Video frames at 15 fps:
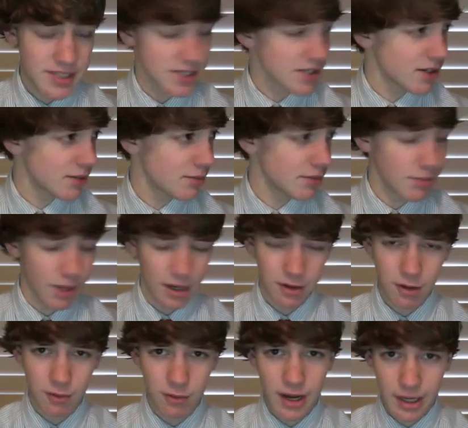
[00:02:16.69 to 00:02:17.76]
It might
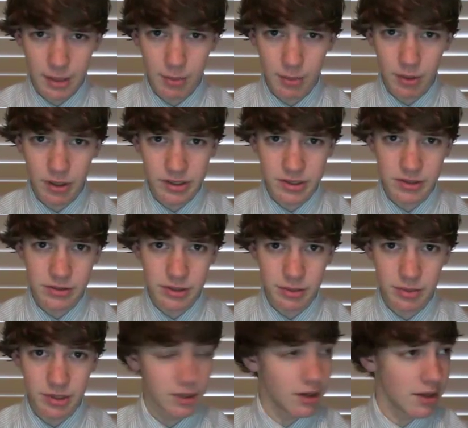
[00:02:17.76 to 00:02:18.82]
go for 80 bucks or
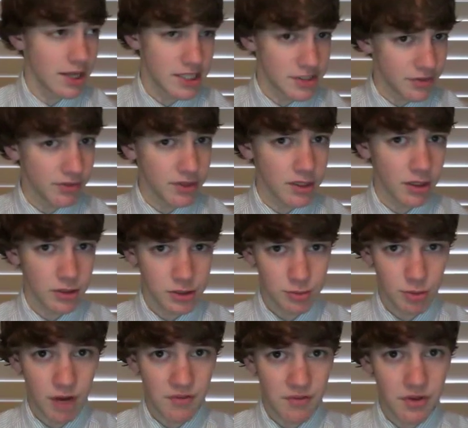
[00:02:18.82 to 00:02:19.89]
something. That's $50
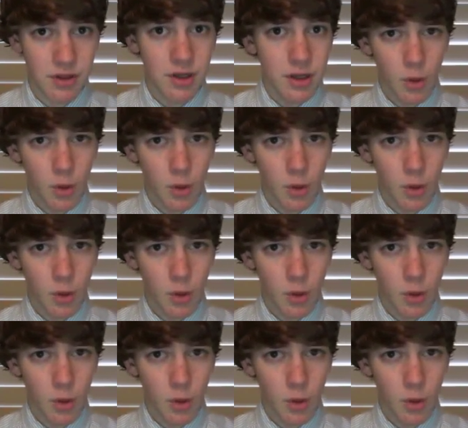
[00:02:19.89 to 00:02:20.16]
profit.